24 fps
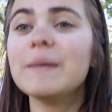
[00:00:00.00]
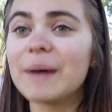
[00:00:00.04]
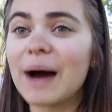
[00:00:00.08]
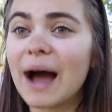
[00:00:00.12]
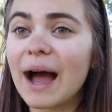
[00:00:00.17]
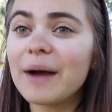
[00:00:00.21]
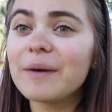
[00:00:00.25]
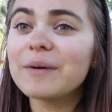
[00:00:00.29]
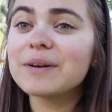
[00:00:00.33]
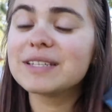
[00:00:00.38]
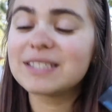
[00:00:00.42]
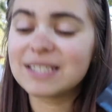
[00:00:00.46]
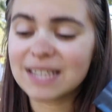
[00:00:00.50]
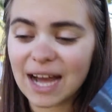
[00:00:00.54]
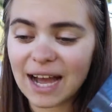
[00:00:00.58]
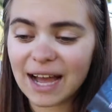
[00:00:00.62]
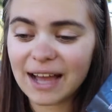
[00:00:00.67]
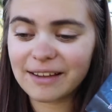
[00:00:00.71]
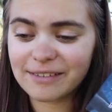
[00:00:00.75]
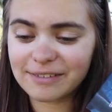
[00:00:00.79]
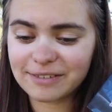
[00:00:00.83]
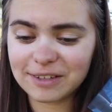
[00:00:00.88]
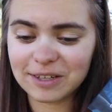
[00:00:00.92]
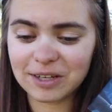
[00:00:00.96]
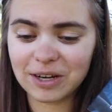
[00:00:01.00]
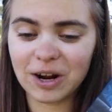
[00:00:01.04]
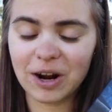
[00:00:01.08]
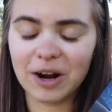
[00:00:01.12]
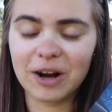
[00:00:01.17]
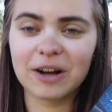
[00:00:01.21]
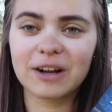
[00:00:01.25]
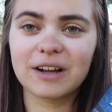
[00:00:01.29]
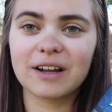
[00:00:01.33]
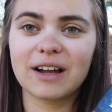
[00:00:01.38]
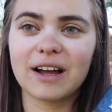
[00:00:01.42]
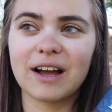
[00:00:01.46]
I would die for an
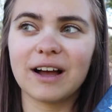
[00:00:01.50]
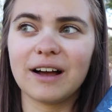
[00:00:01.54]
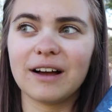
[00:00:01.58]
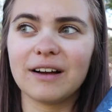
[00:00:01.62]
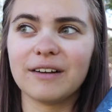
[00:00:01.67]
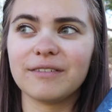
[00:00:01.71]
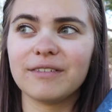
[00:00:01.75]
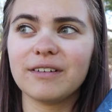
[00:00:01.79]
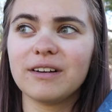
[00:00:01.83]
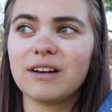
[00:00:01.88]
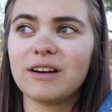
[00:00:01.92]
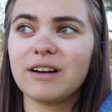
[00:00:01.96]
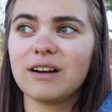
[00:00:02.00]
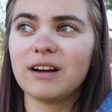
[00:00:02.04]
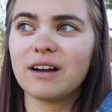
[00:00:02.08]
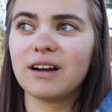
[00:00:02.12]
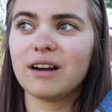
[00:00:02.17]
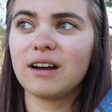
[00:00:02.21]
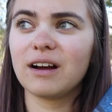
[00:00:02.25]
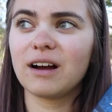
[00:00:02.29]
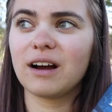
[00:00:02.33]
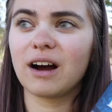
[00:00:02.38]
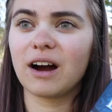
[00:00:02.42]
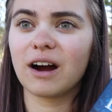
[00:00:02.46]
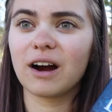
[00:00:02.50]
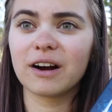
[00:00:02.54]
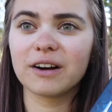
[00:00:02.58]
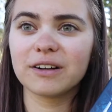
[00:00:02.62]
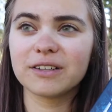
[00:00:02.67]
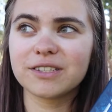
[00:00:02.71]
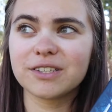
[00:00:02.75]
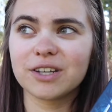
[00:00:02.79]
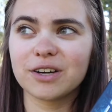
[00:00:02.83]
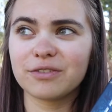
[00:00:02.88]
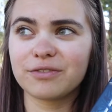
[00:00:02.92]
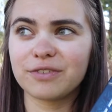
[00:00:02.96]
arc of A
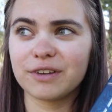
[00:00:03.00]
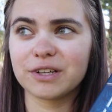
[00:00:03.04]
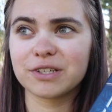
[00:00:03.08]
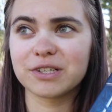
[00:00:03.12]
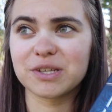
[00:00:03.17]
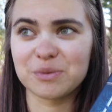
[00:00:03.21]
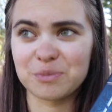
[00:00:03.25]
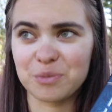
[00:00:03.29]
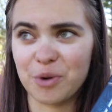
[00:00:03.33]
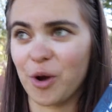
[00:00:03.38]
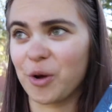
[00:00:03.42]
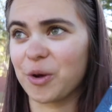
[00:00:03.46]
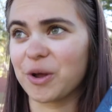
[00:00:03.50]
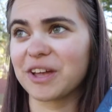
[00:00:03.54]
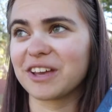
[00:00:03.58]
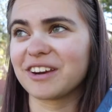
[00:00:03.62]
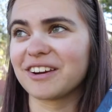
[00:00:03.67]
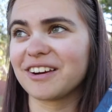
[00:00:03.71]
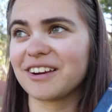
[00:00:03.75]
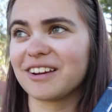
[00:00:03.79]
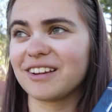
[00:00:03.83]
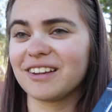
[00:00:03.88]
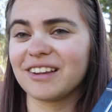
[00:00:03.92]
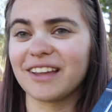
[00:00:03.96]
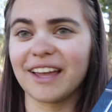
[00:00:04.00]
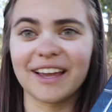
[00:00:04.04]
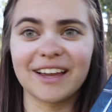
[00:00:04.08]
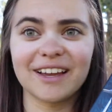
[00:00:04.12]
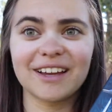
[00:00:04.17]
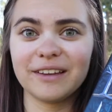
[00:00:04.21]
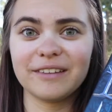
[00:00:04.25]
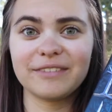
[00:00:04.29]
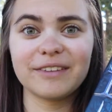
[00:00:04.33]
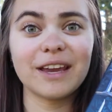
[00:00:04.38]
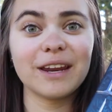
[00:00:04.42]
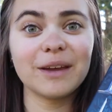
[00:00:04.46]
Heart So Fierce and Broken.
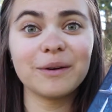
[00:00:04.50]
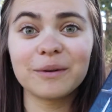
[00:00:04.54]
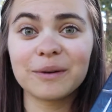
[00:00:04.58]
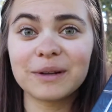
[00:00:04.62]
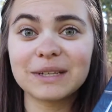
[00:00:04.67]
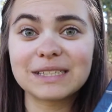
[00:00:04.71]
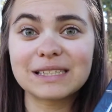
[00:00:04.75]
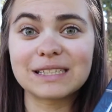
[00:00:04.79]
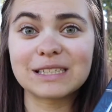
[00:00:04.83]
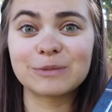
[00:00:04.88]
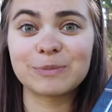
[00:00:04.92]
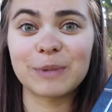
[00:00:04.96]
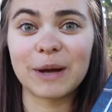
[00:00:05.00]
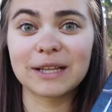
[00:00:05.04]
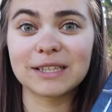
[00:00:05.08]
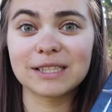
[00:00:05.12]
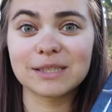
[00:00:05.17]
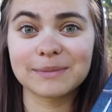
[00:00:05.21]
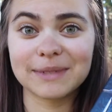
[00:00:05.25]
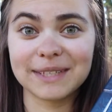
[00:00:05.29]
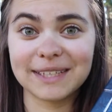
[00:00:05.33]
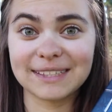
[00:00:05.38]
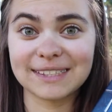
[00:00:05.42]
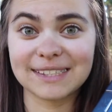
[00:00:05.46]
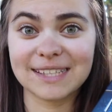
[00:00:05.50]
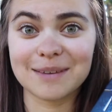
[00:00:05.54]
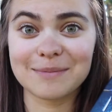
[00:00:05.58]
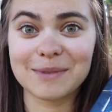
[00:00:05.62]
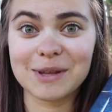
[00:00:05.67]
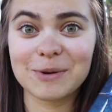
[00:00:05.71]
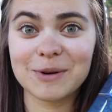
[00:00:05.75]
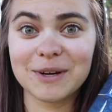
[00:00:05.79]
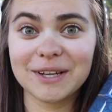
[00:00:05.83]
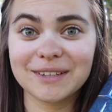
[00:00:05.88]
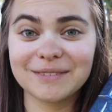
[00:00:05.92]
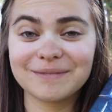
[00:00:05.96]
Like, if anyone wants to sponsor me and send
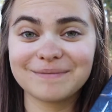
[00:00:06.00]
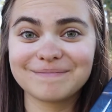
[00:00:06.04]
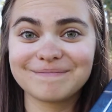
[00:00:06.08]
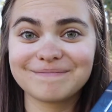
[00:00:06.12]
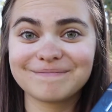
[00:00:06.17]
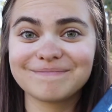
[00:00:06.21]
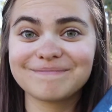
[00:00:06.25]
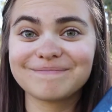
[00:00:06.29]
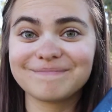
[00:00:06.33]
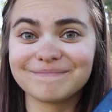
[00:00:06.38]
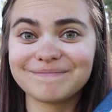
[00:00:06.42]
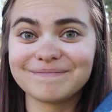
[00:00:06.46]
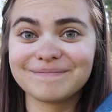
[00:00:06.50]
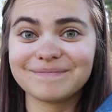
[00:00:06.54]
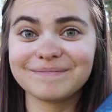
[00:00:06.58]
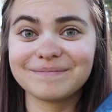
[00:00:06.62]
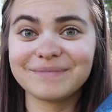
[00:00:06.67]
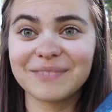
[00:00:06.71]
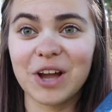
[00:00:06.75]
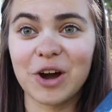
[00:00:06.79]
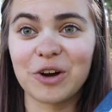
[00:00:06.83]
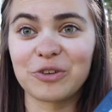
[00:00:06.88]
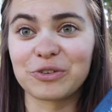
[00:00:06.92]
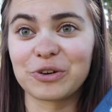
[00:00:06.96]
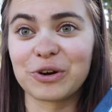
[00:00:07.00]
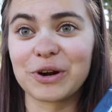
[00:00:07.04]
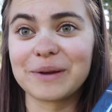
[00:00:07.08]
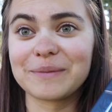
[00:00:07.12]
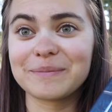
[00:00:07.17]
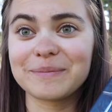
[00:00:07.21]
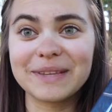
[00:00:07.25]
me one, go for it,